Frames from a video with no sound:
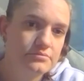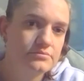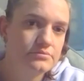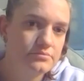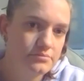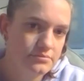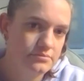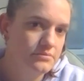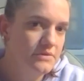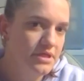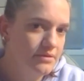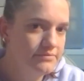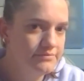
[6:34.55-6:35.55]
Yeah, that's a
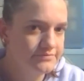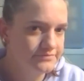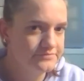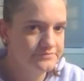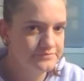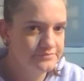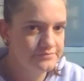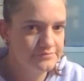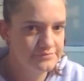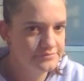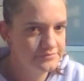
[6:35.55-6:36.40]
different situation.